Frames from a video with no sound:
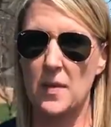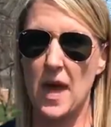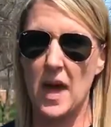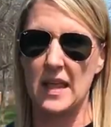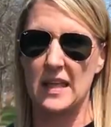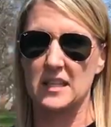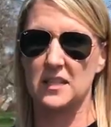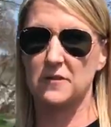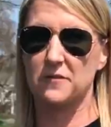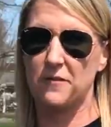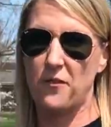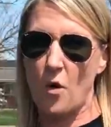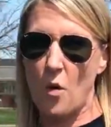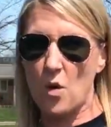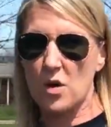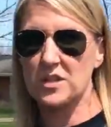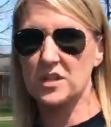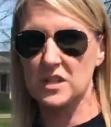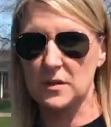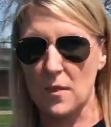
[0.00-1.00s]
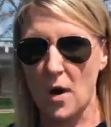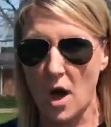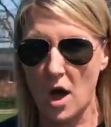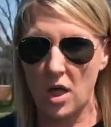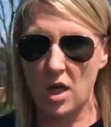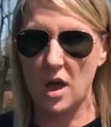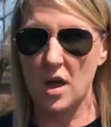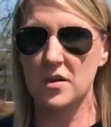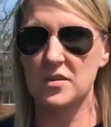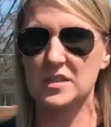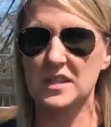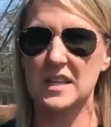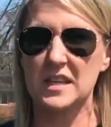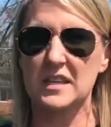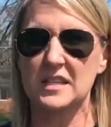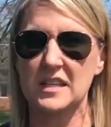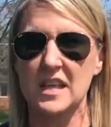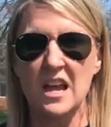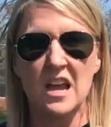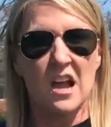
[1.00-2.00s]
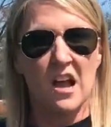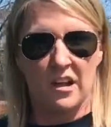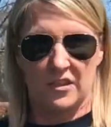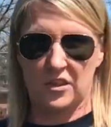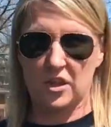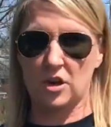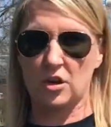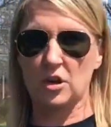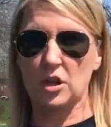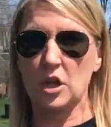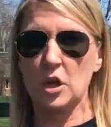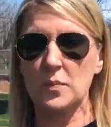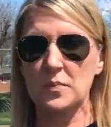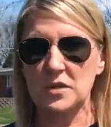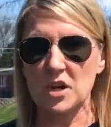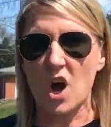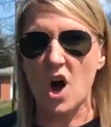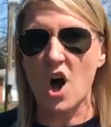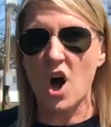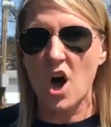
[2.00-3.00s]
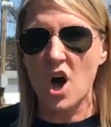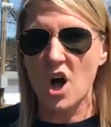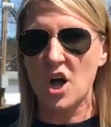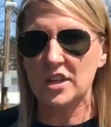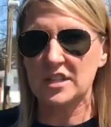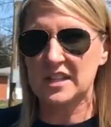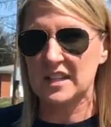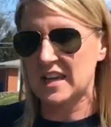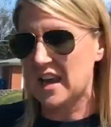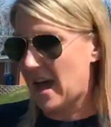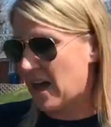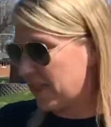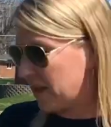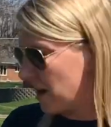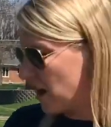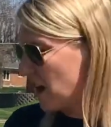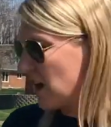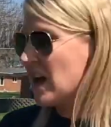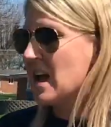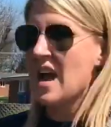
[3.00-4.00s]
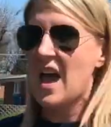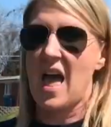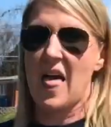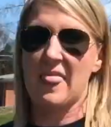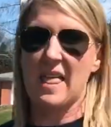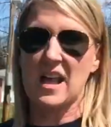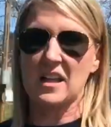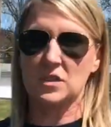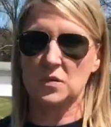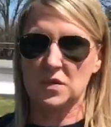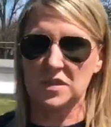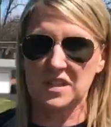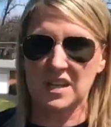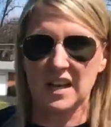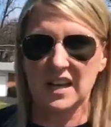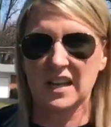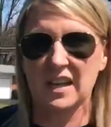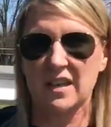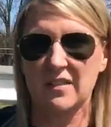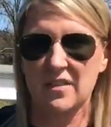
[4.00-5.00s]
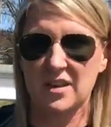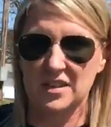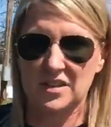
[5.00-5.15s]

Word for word: about it's four small hoses that are looped all together, and that's what's gonna give